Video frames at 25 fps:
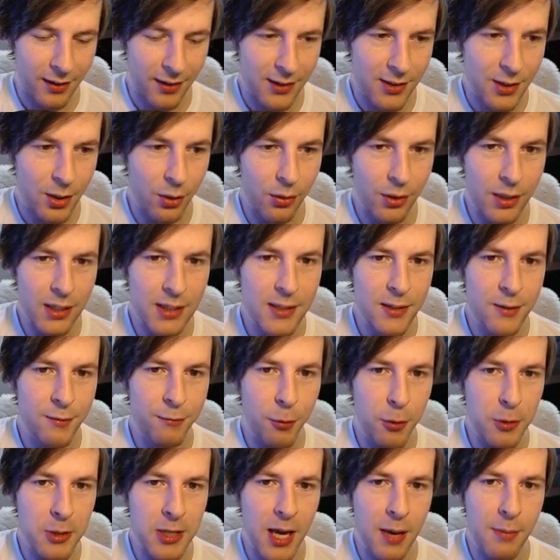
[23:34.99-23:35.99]
So this is
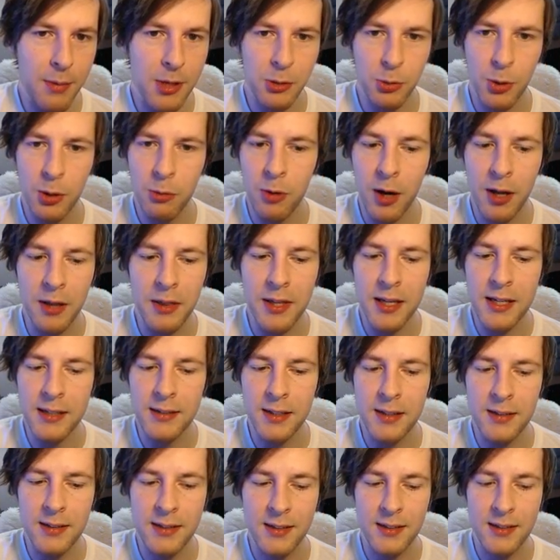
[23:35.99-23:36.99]
4 damage, we run this,
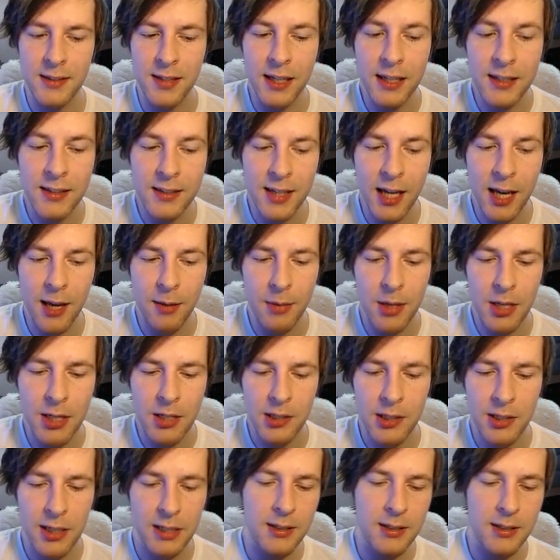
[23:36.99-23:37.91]
it's 6 damage.